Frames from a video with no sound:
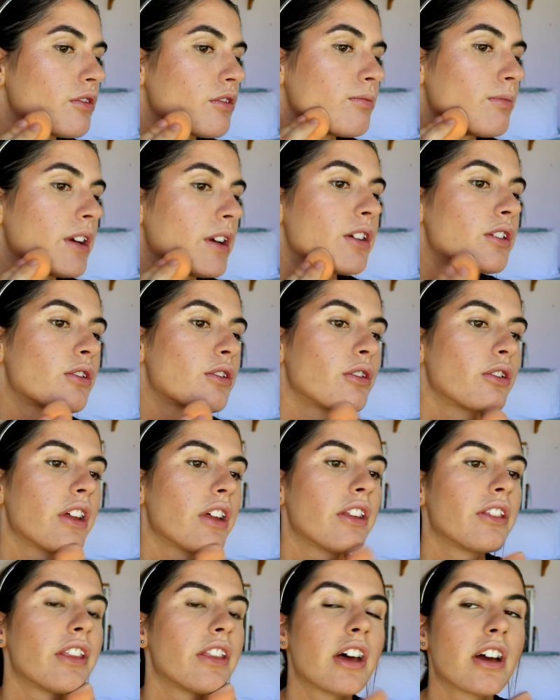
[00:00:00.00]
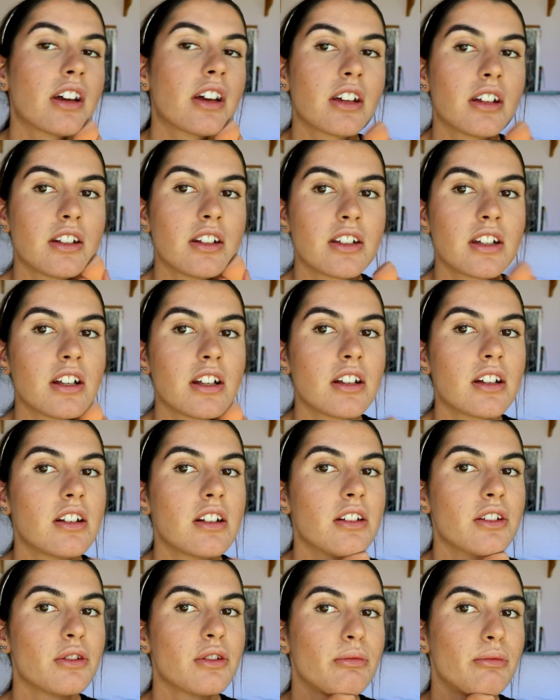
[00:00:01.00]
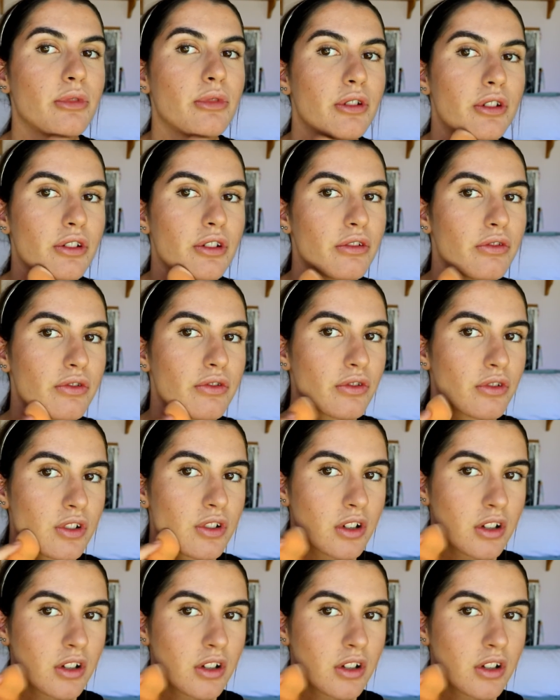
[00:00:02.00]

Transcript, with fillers: make sure that that concealer doesn't move